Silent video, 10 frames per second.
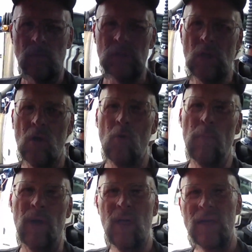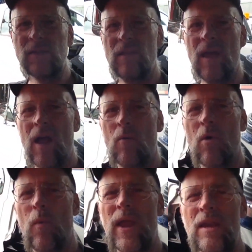So because of that,
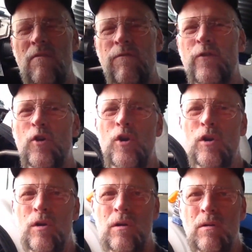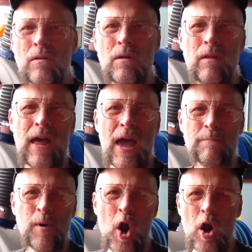we're waiting for
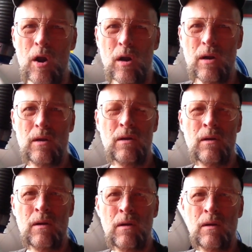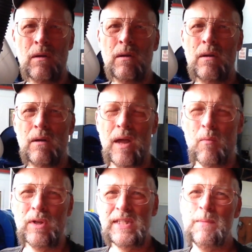that part.
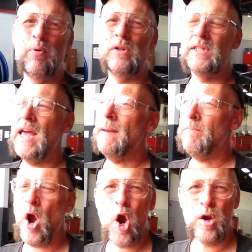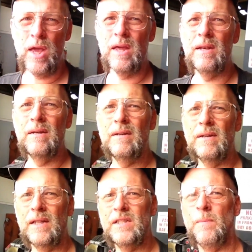And once he puts that part in,
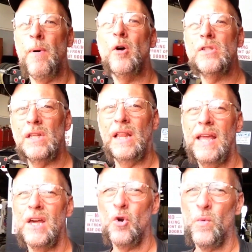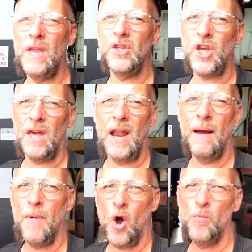it's supposedly going to regen,
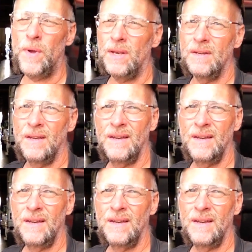I'm hoping.